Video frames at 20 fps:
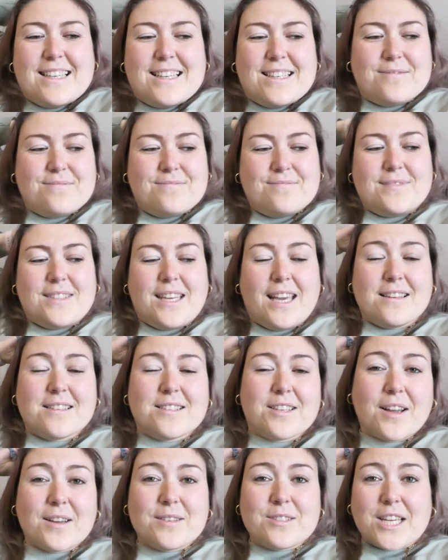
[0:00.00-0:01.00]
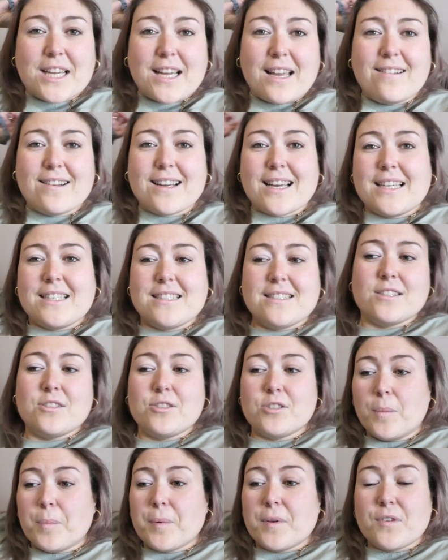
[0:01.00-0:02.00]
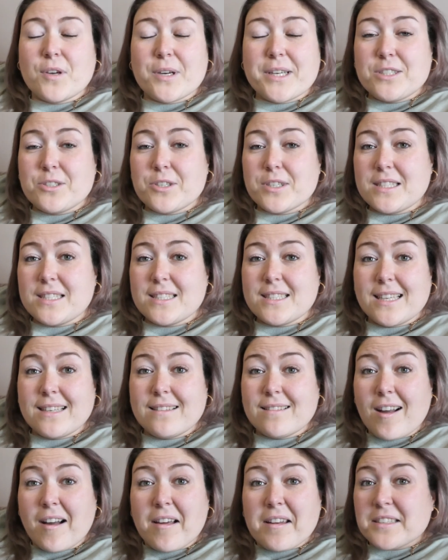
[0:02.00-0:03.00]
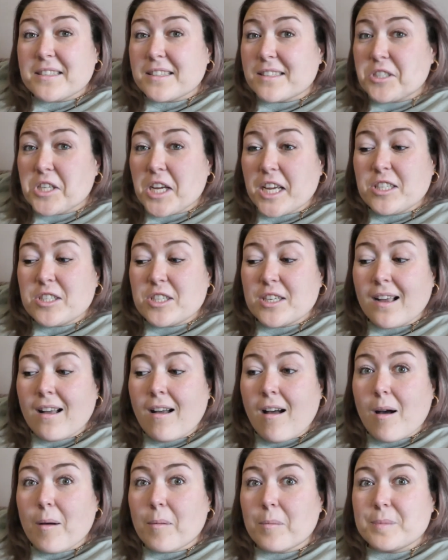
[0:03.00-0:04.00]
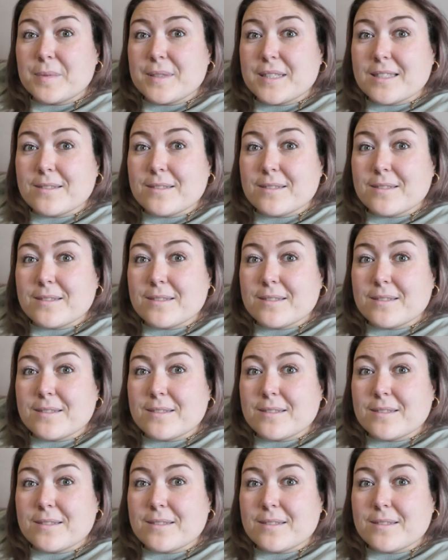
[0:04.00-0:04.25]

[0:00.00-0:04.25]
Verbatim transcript: um, yeah, so go check out Casey's shop if you're interested in colour changing cups.